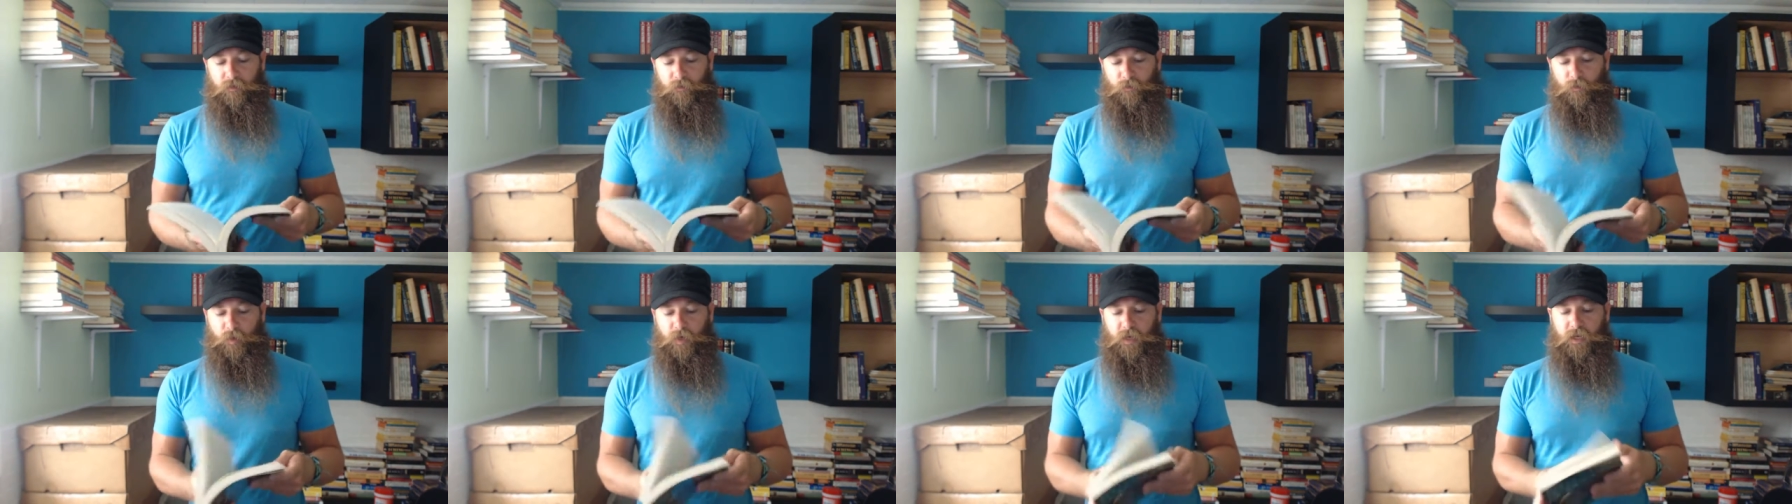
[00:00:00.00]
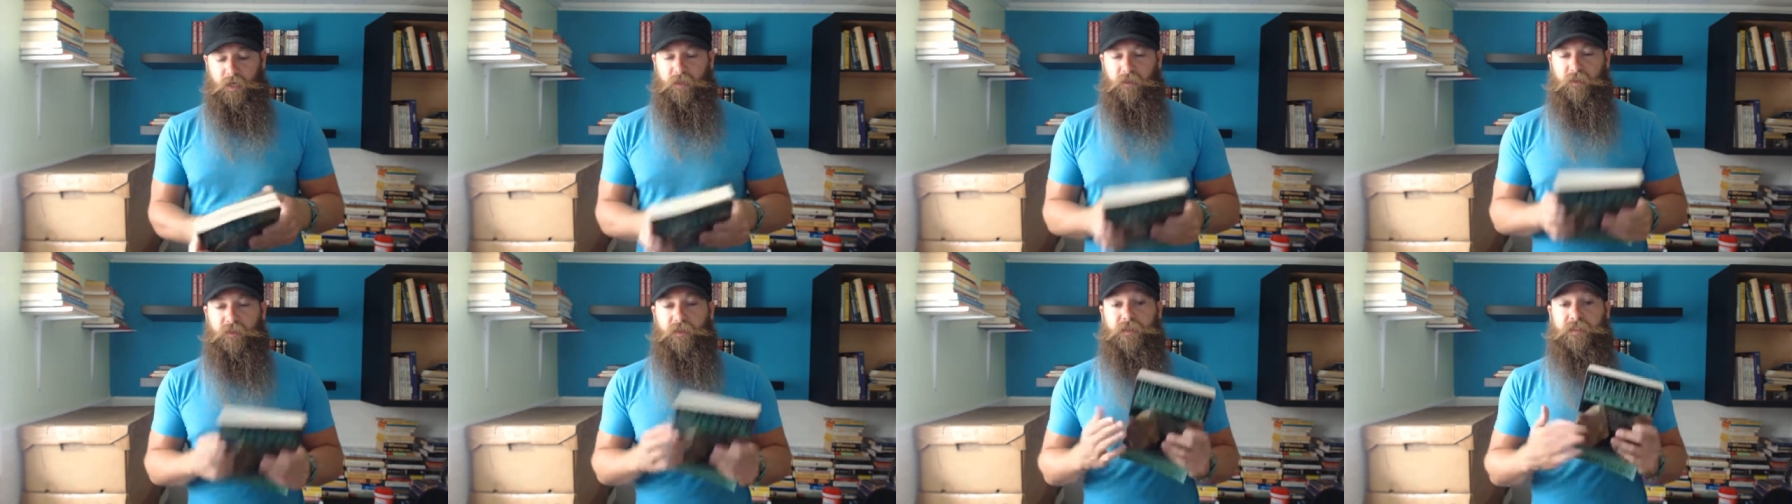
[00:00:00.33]

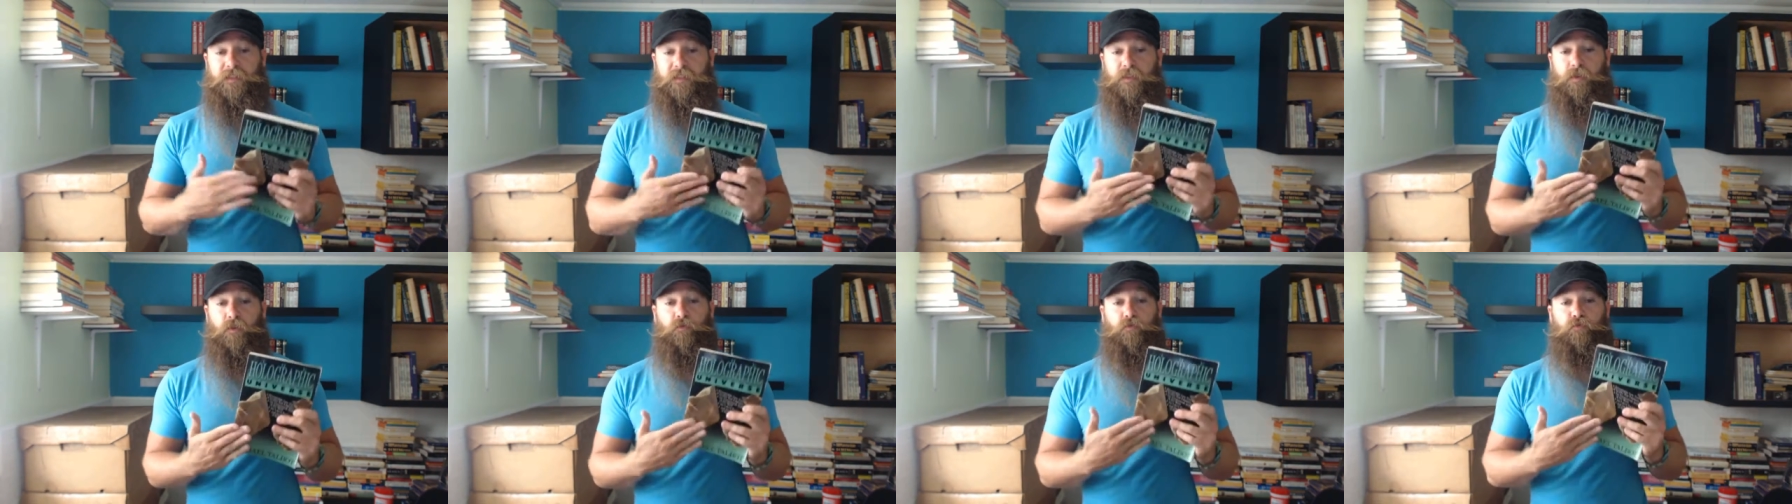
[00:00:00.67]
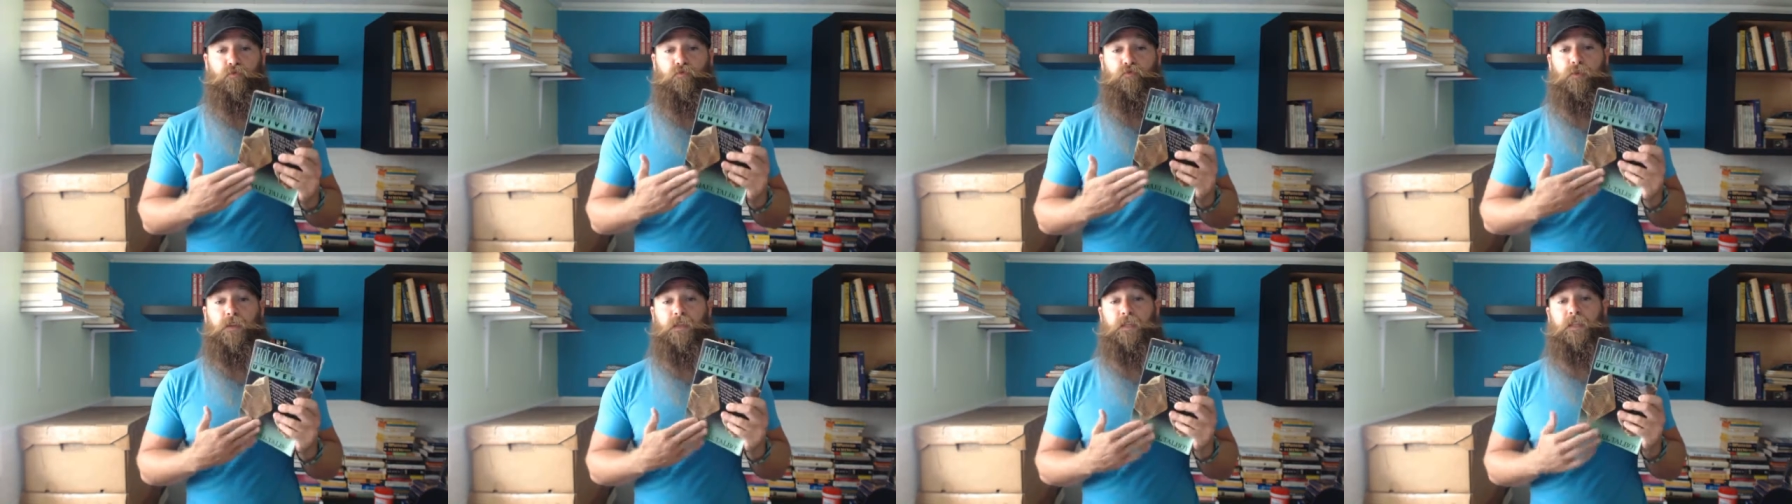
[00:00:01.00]
But this is a
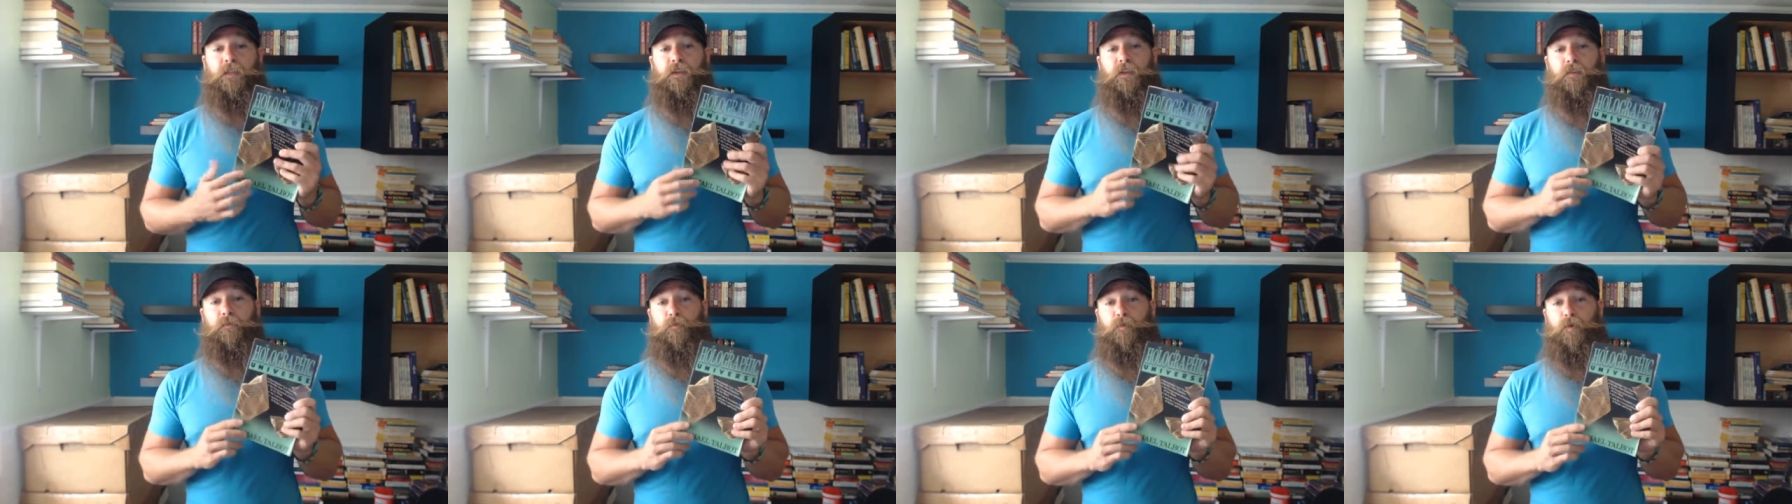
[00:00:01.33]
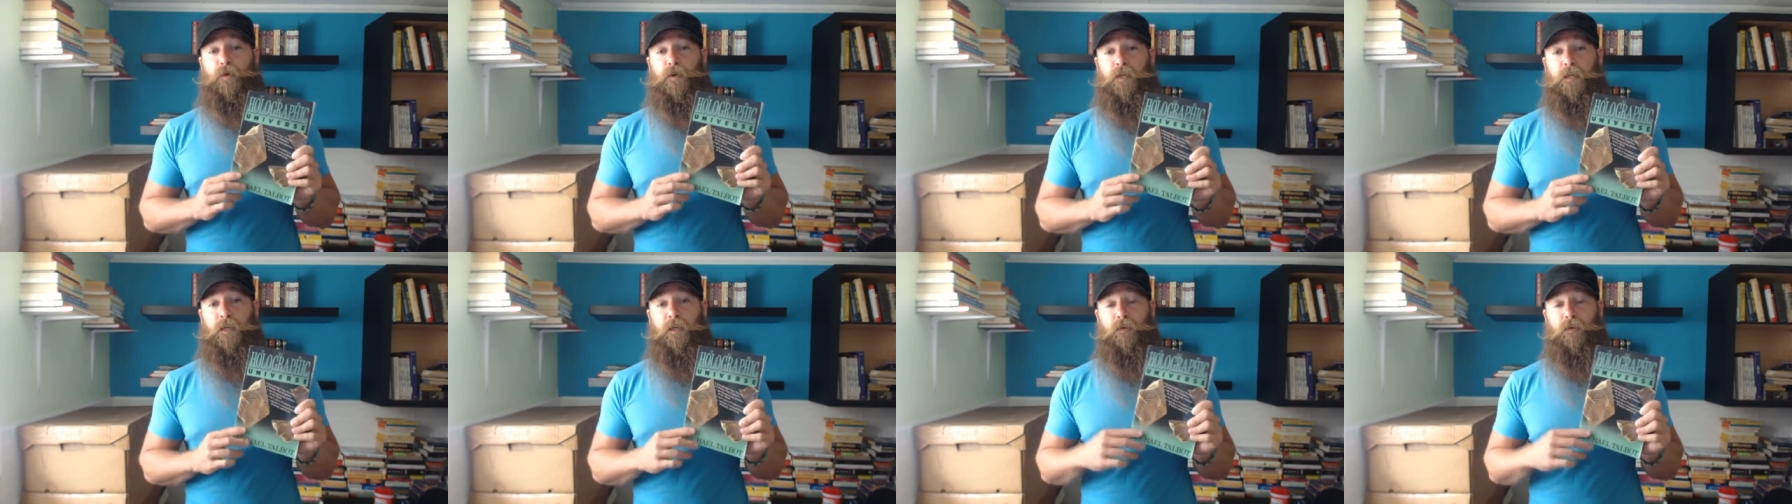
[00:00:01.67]
really good book,